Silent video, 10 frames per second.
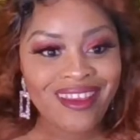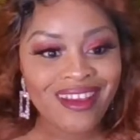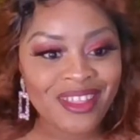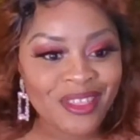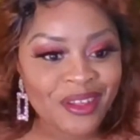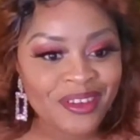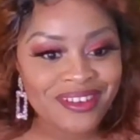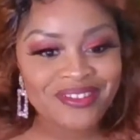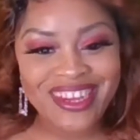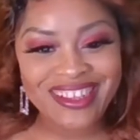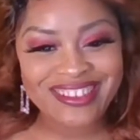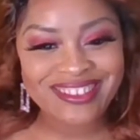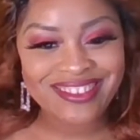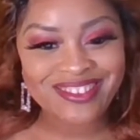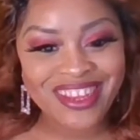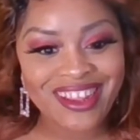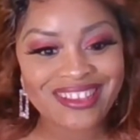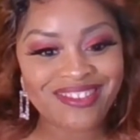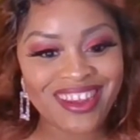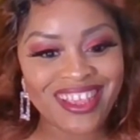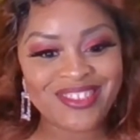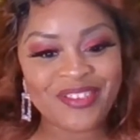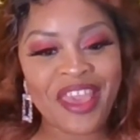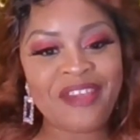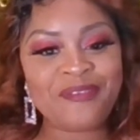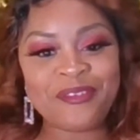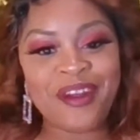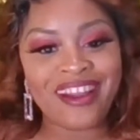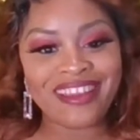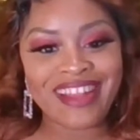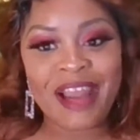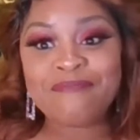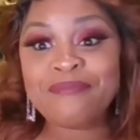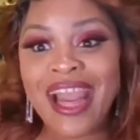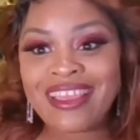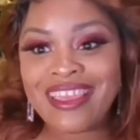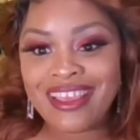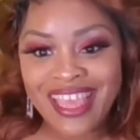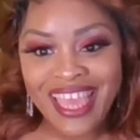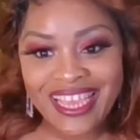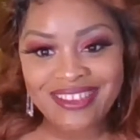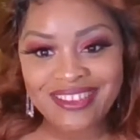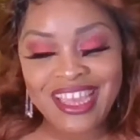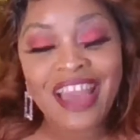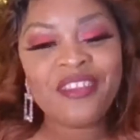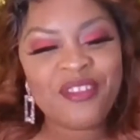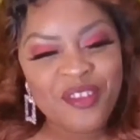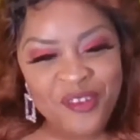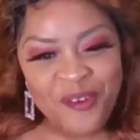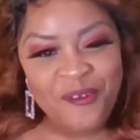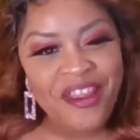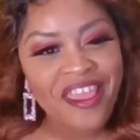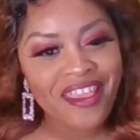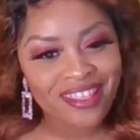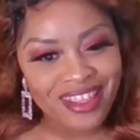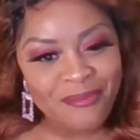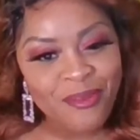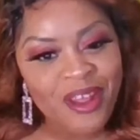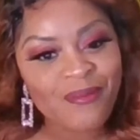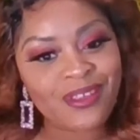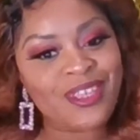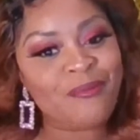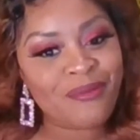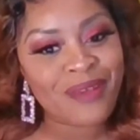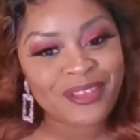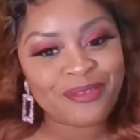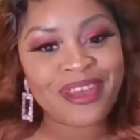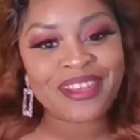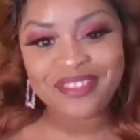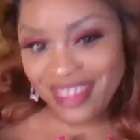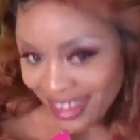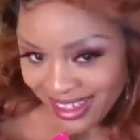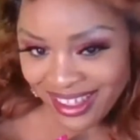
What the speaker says: Hello, greetings to everyone. I'm back again. I know, right? I promise I'll be back to back today.